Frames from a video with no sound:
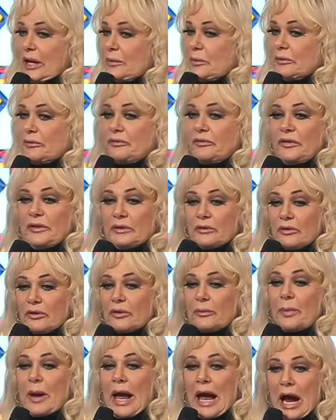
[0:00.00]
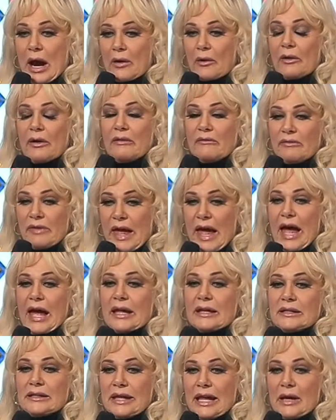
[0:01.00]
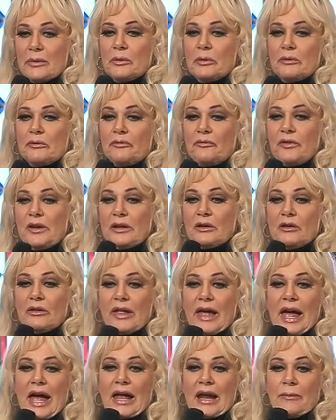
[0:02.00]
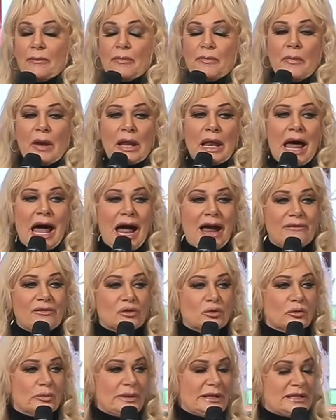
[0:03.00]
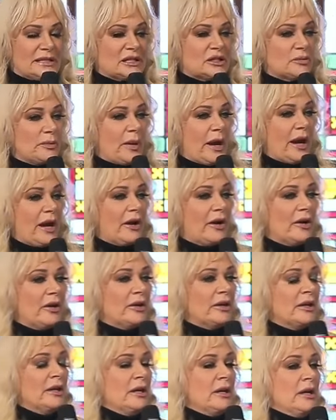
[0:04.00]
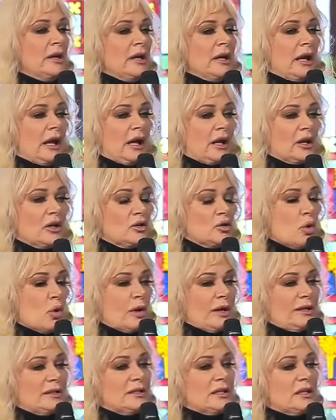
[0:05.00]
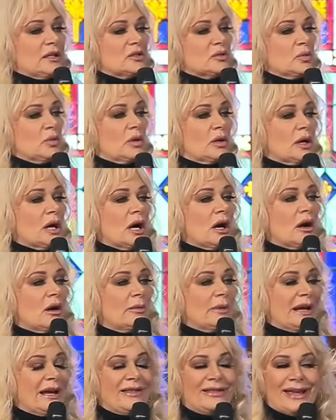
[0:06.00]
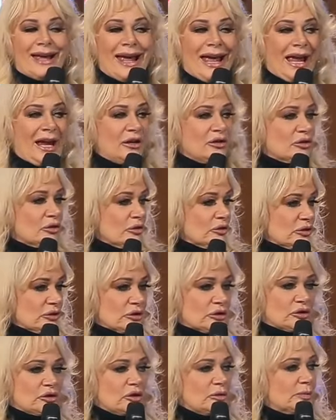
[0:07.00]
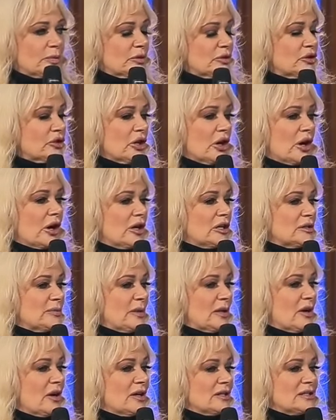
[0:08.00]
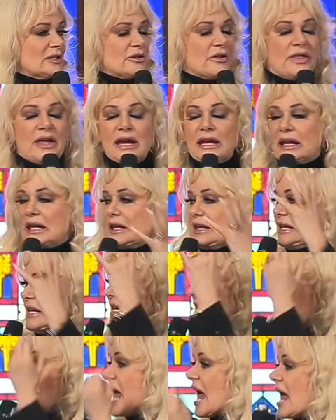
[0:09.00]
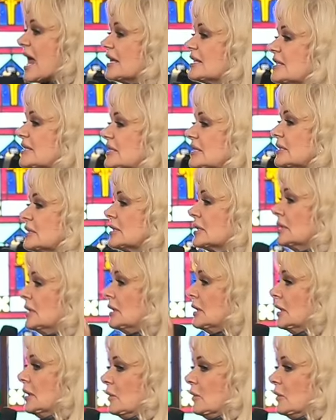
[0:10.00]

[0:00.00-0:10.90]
They will feel the power of that. They will feel that, and lives will be spared, and anointings will come, and the angels are supercharged because they're thinking, Yes,